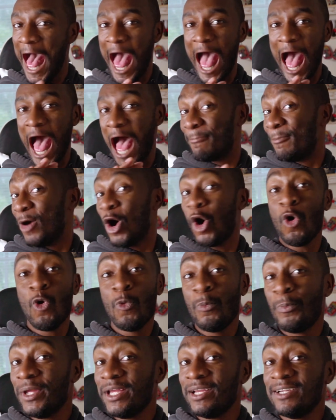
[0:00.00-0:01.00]

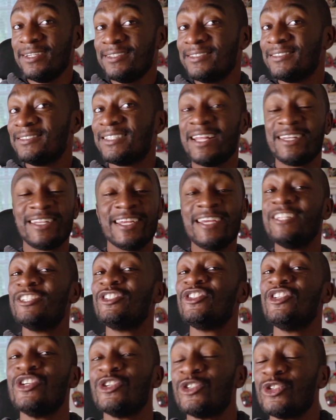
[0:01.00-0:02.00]
hoping that the
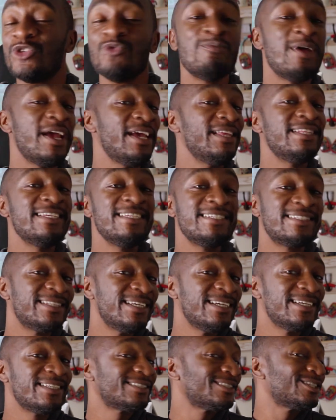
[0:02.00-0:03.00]
engineers who made these
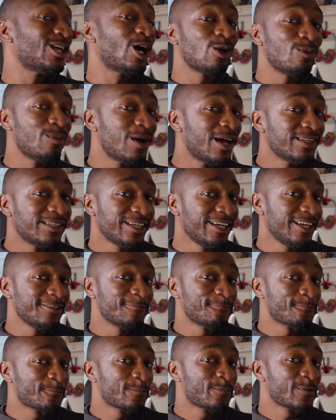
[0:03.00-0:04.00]
things thought about that.